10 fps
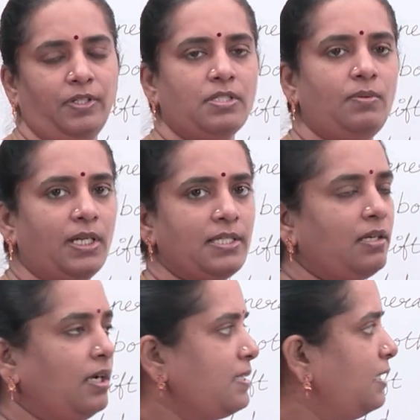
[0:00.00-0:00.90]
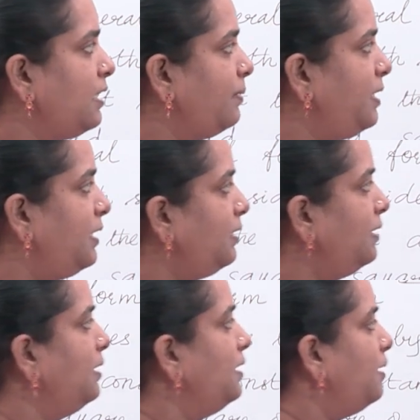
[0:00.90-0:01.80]
So, what is the constant term here?
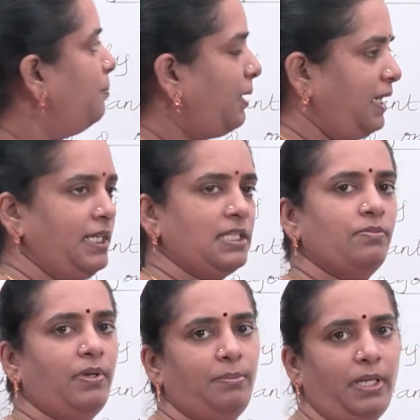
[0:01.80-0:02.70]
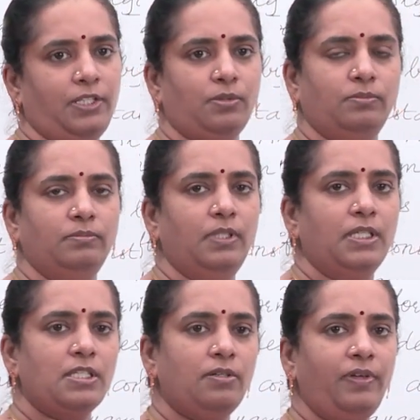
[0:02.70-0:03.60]
Minus 1 by 2.
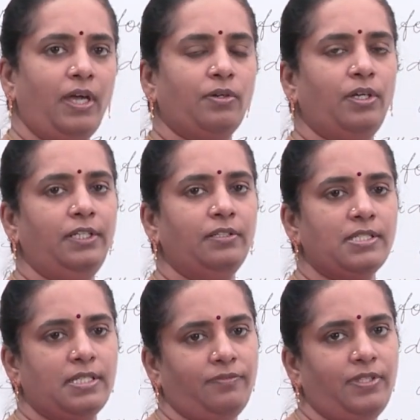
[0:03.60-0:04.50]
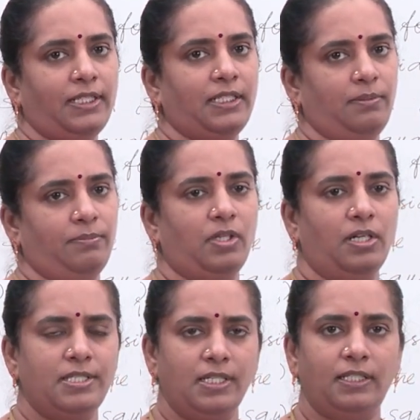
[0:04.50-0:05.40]
So, we are going to shift that term.
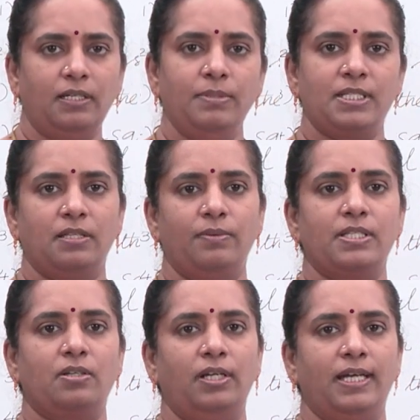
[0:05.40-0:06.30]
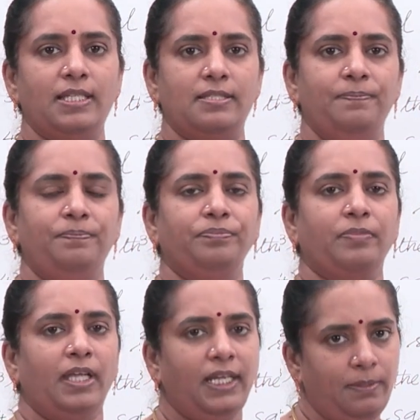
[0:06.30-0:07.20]
Constant term is otherwise called as
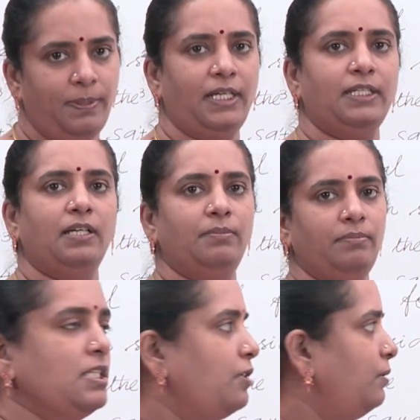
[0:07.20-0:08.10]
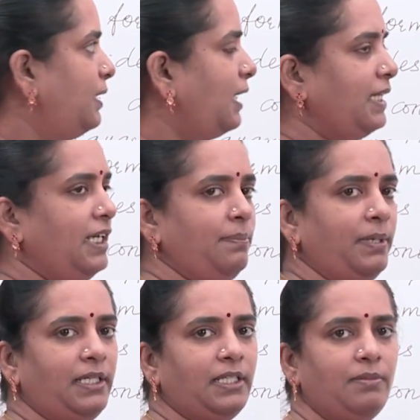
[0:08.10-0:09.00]
independent term. So, that
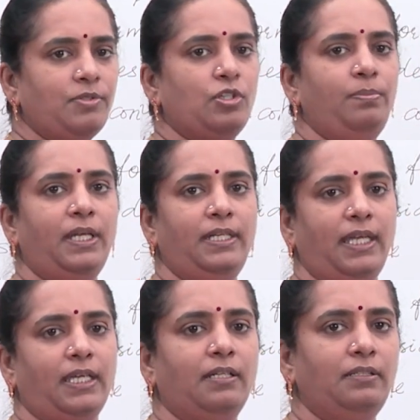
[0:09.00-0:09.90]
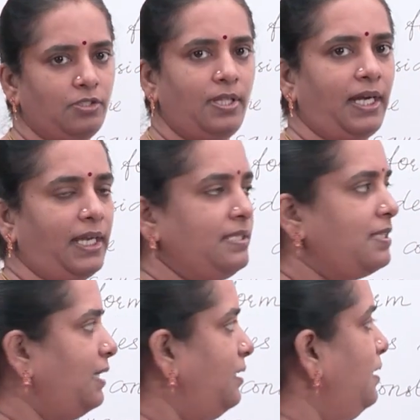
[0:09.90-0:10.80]
independent term should be taken to the right
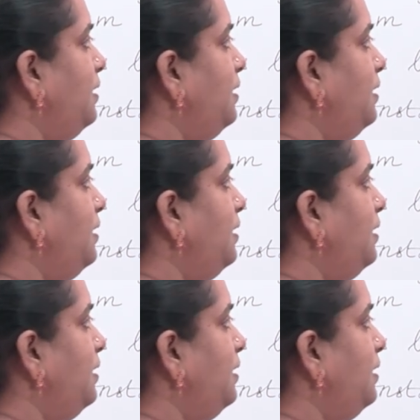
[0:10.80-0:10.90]
side.